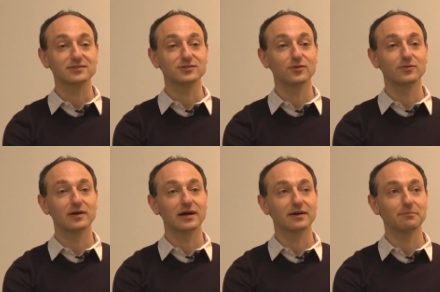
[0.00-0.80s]

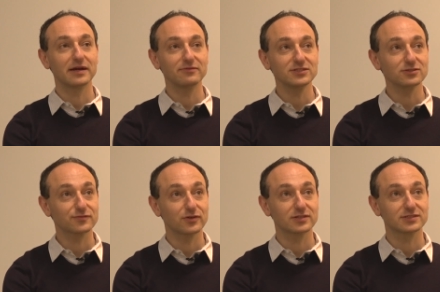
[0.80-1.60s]
So uh, my research
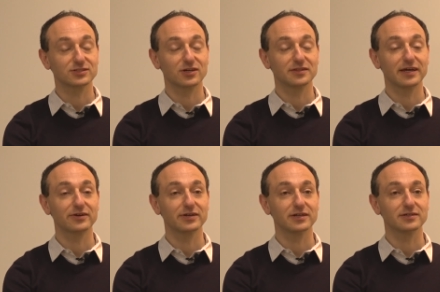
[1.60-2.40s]
focuses on the
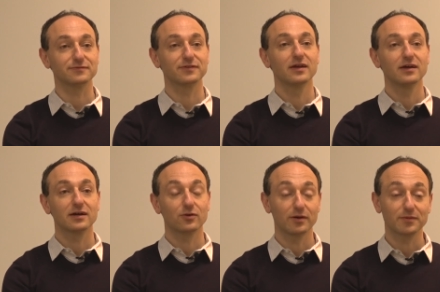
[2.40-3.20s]
area of
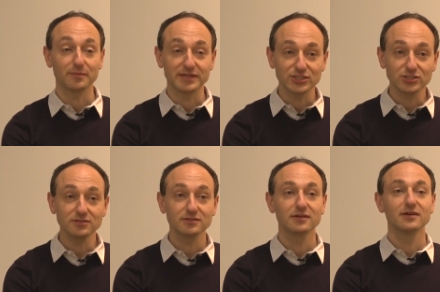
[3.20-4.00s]
quantum computation.